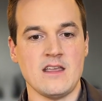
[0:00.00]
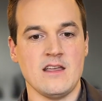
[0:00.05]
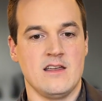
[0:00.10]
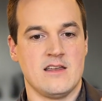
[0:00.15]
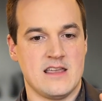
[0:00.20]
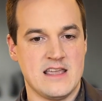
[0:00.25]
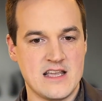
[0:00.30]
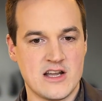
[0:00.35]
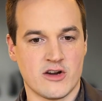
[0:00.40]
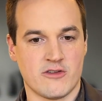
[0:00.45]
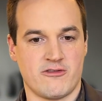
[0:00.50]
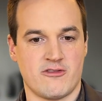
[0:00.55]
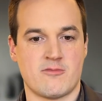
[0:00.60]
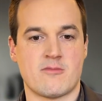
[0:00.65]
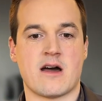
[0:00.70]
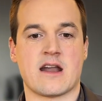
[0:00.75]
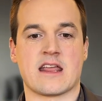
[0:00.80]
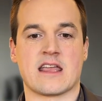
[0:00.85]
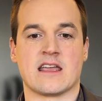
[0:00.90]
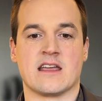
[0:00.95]
eager for
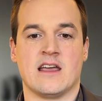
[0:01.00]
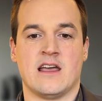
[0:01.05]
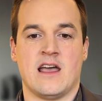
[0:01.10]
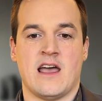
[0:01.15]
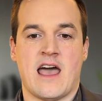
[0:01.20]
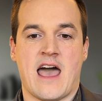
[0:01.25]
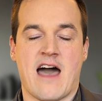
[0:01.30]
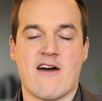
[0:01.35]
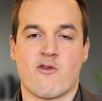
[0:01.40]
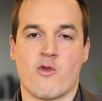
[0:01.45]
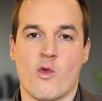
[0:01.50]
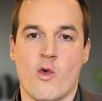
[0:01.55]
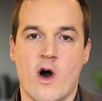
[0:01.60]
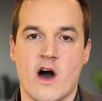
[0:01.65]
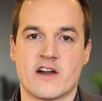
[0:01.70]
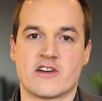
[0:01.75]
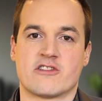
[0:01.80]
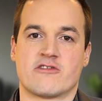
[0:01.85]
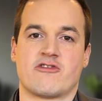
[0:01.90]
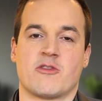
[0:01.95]
money, have
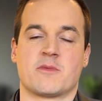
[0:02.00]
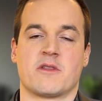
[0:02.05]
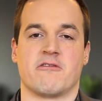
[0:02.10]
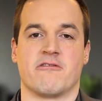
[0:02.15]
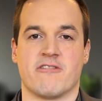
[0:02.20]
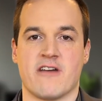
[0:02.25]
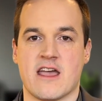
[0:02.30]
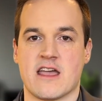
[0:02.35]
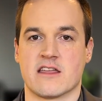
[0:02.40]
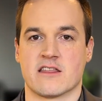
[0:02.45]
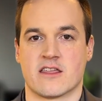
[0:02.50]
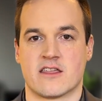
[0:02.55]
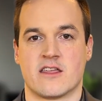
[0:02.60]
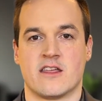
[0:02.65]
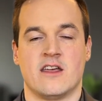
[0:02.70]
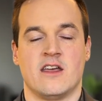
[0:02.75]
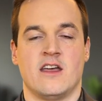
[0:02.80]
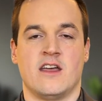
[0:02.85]
wandered from the faith